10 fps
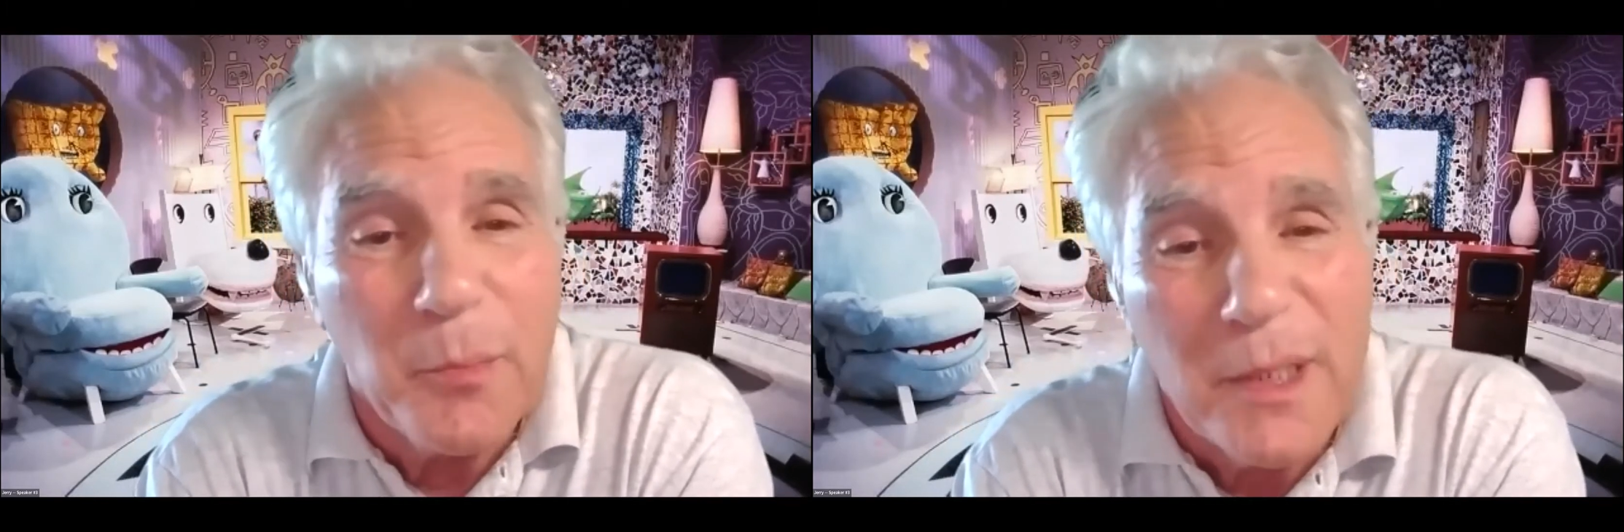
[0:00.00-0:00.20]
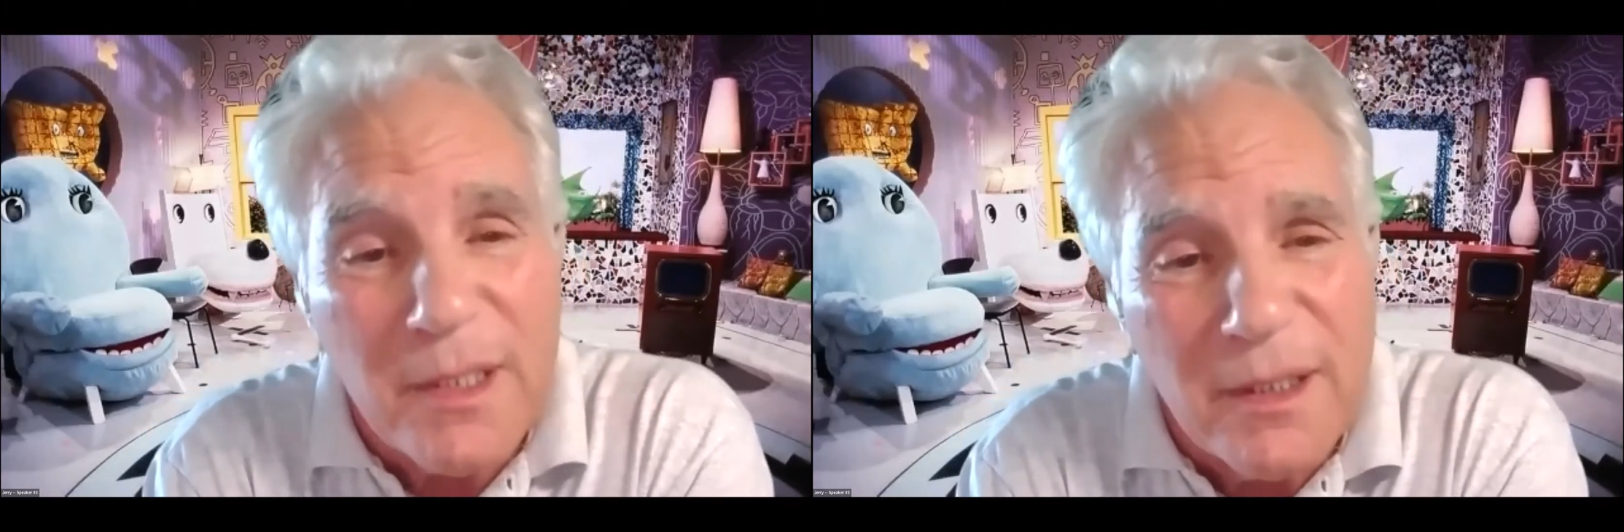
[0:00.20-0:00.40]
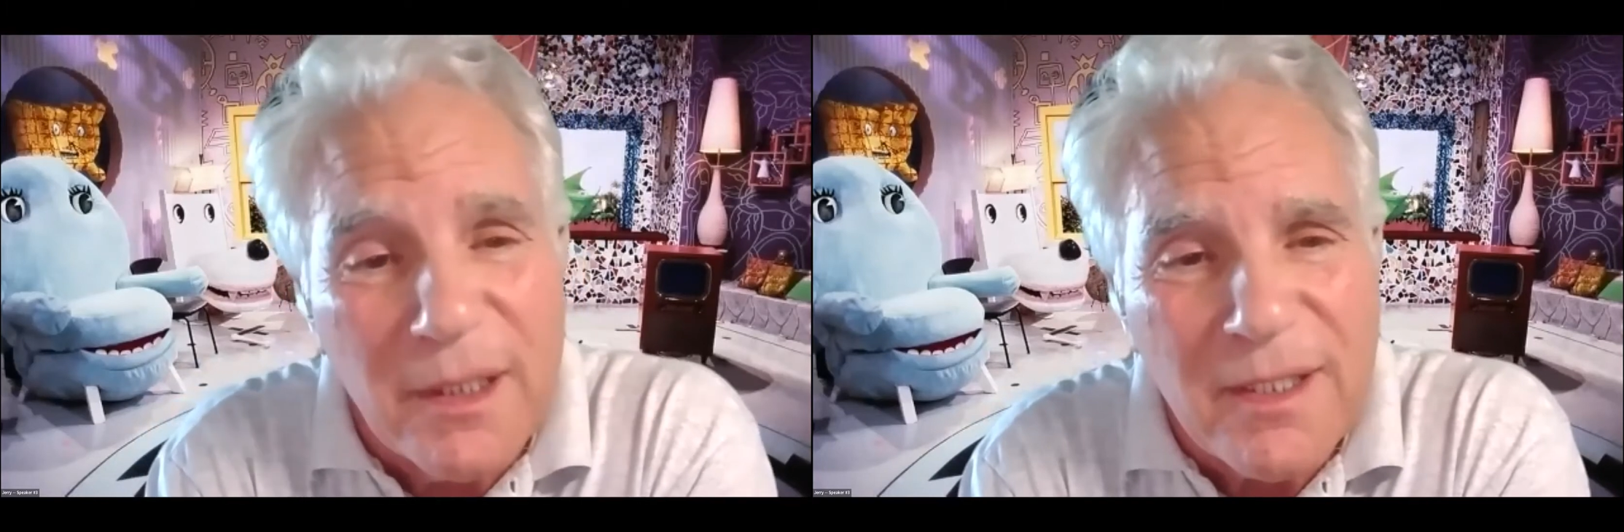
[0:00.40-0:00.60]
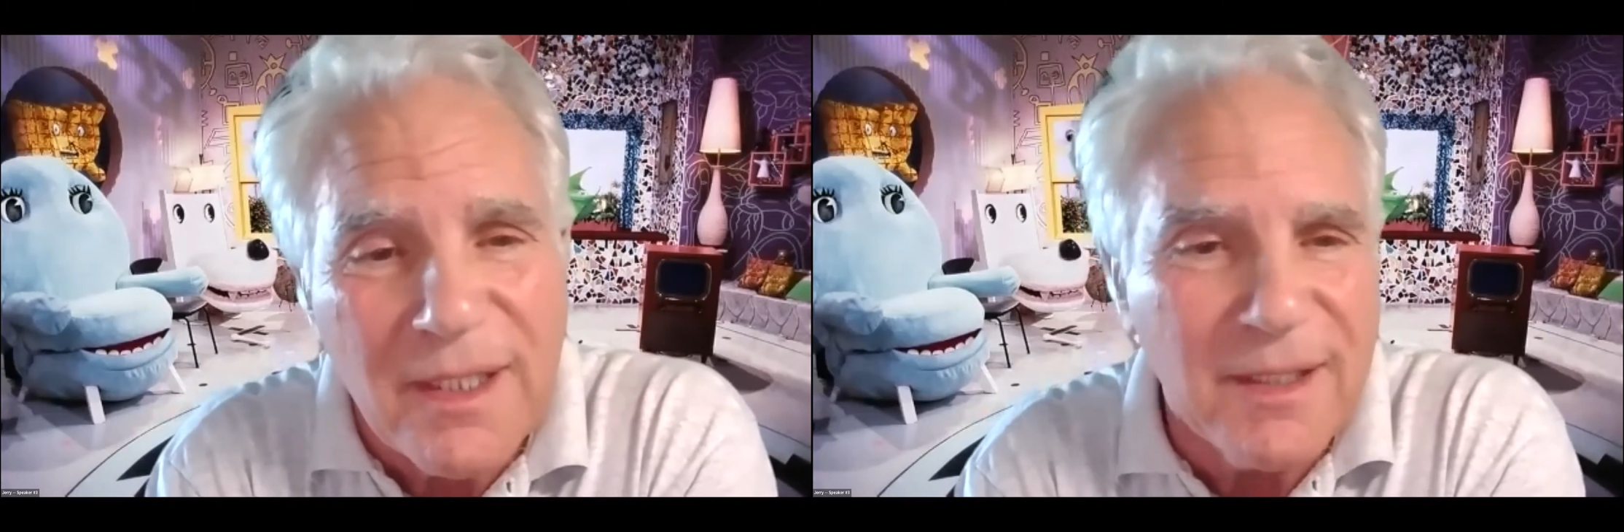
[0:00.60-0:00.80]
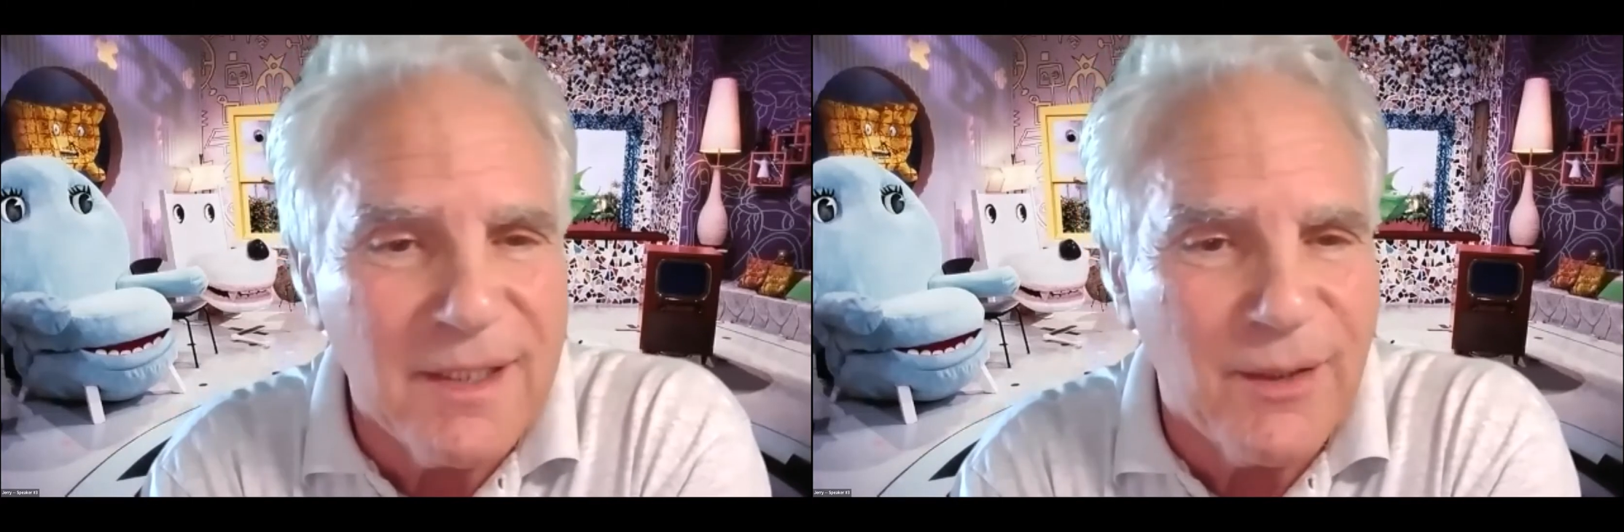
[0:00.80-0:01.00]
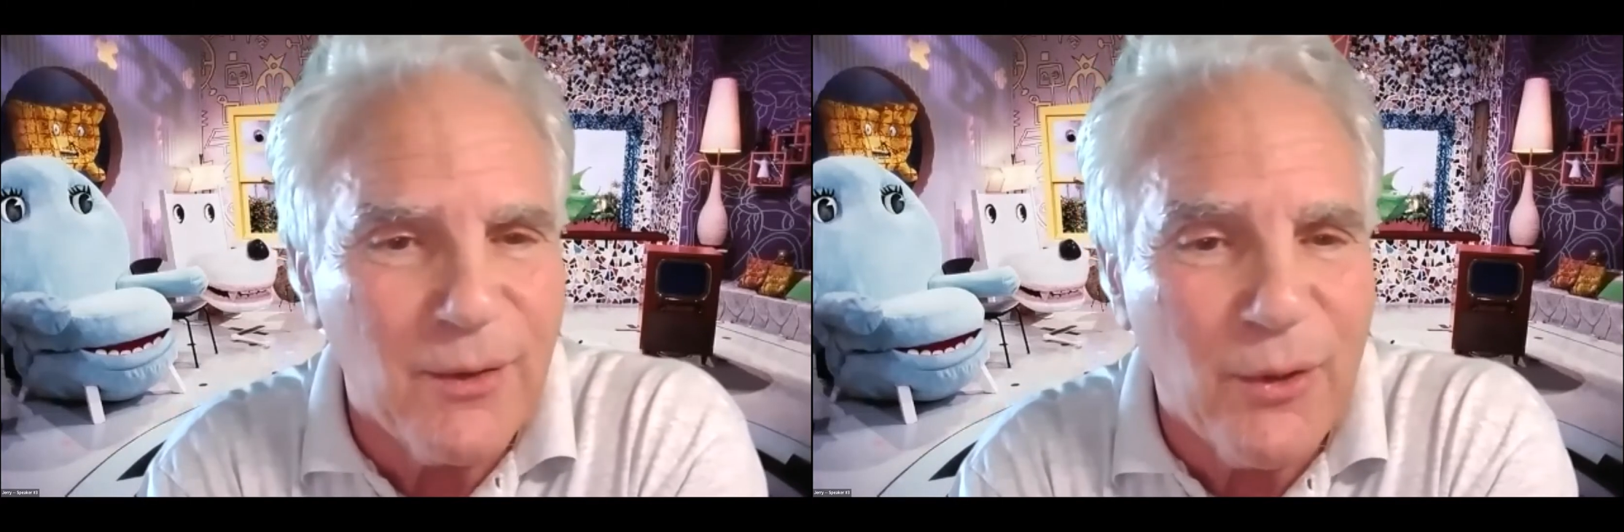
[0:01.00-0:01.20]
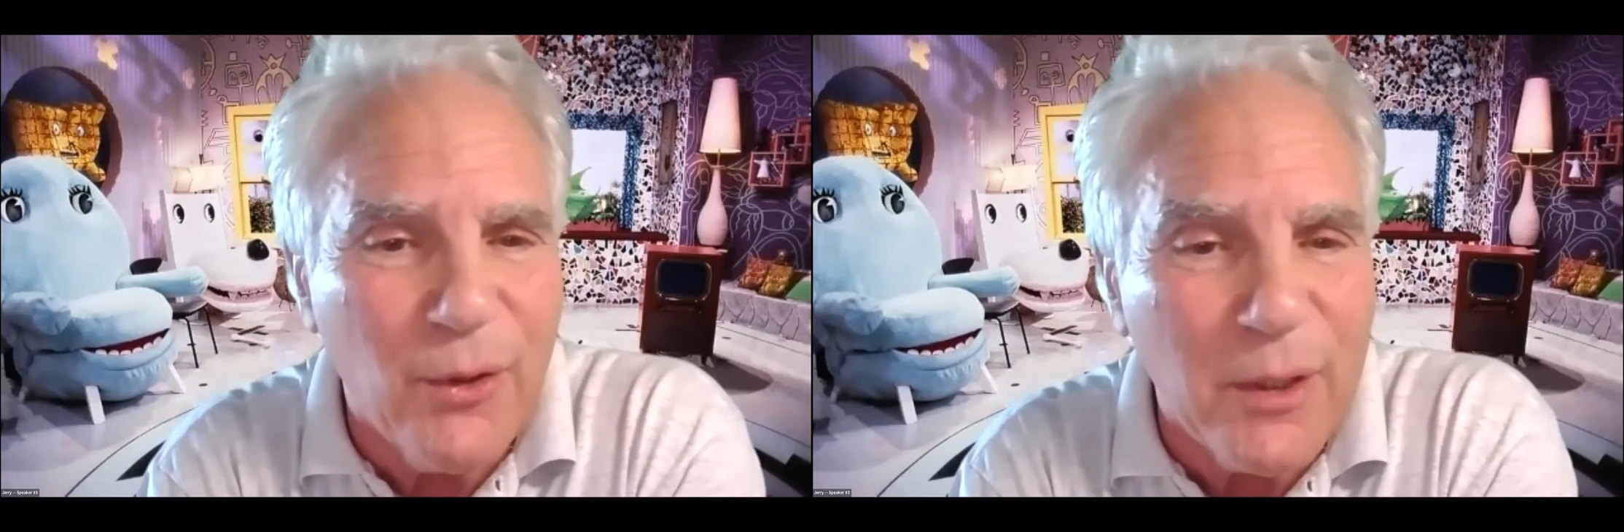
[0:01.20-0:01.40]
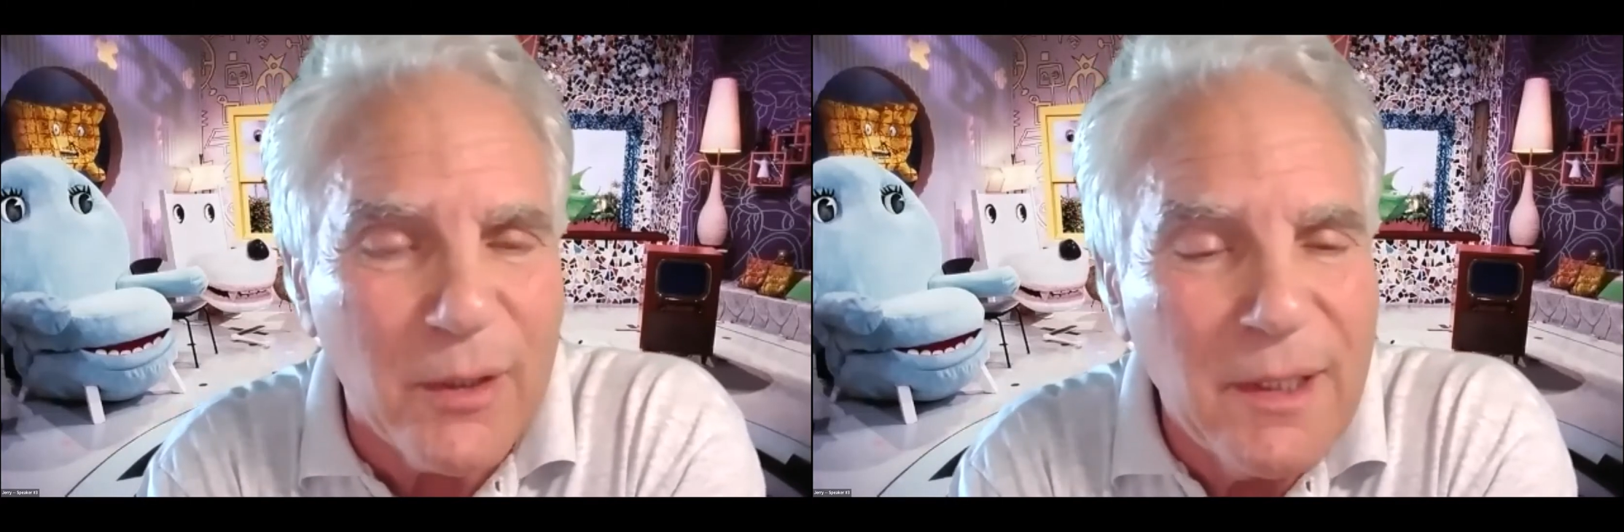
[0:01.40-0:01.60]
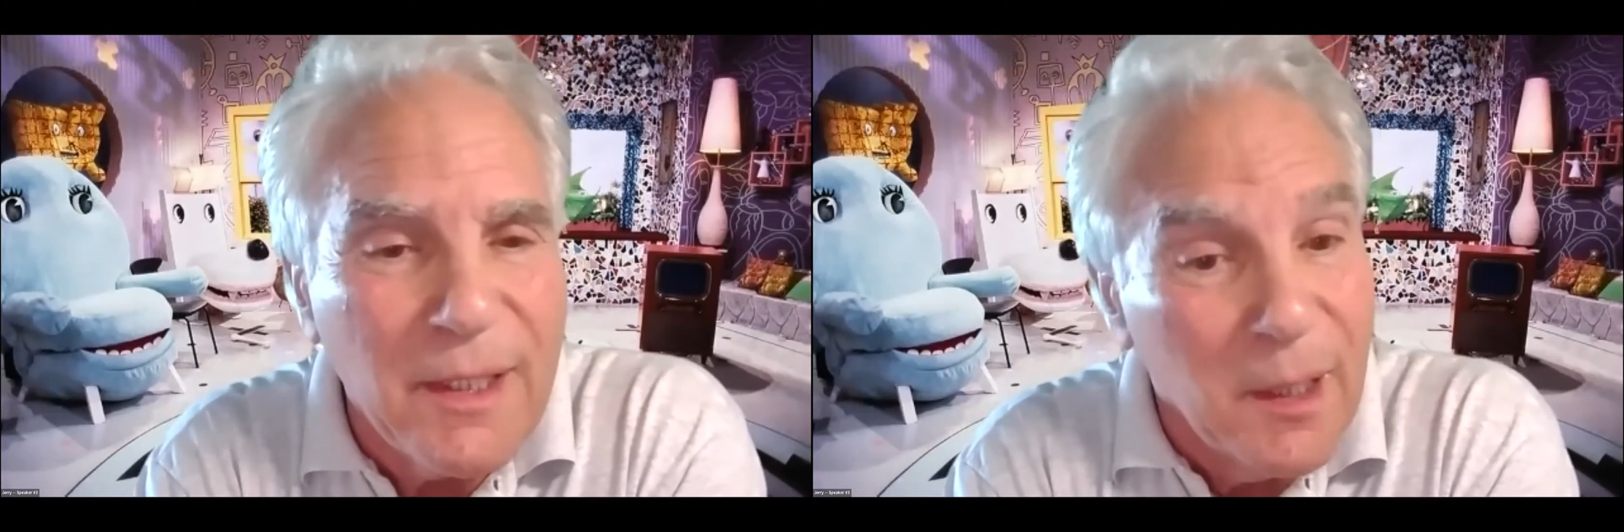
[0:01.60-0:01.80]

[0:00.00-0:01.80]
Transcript: business that didn't hurt.